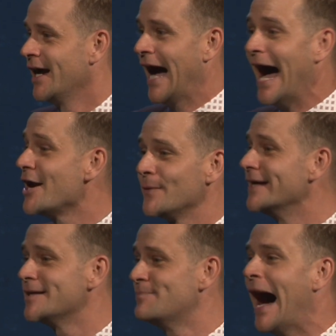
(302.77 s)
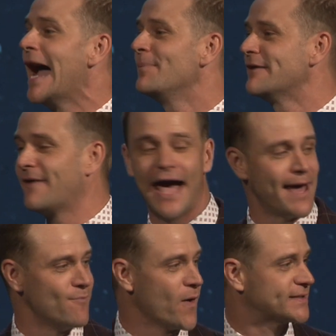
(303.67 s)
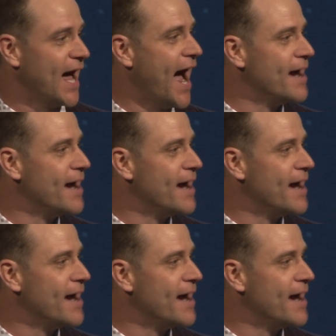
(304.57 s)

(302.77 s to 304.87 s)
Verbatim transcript: I'd read the Bible if I had more time.